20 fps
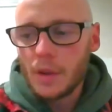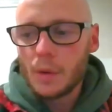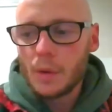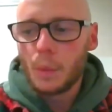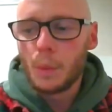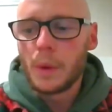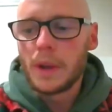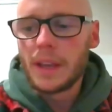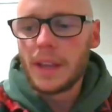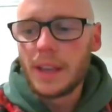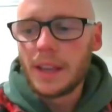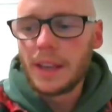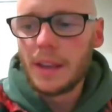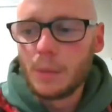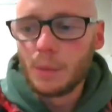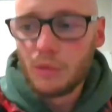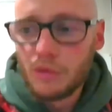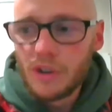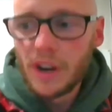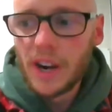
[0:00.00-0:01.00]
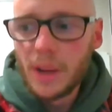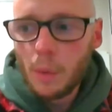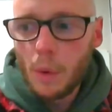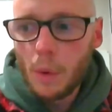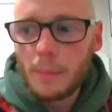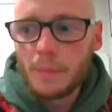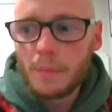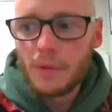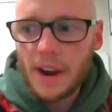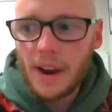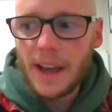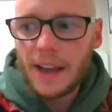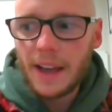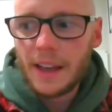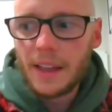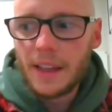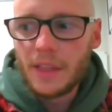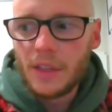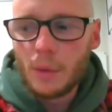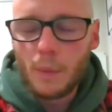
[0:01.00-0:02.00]
We really want
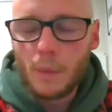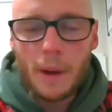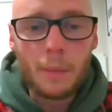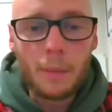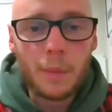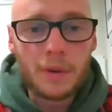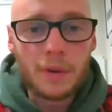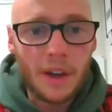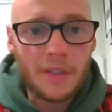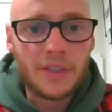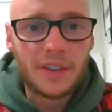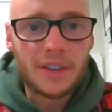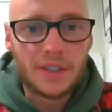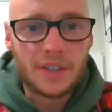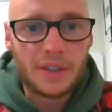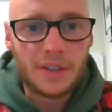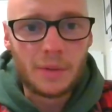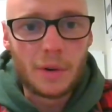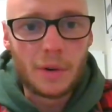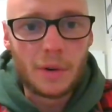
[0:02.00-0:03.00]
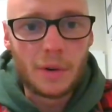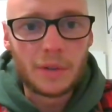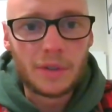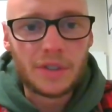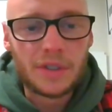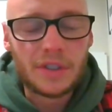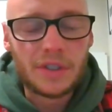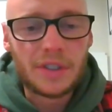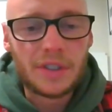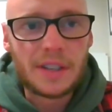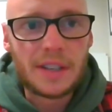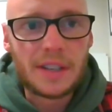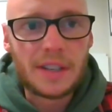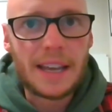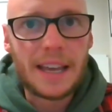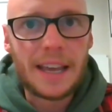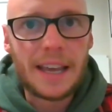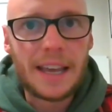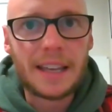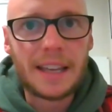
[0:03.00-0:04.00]
prayer that when we run this new course,
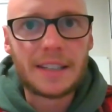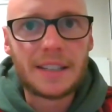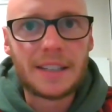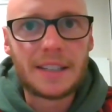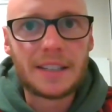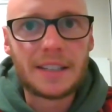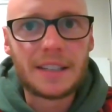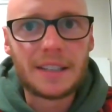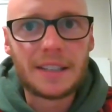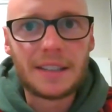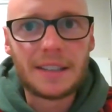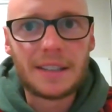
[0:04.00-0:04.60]
it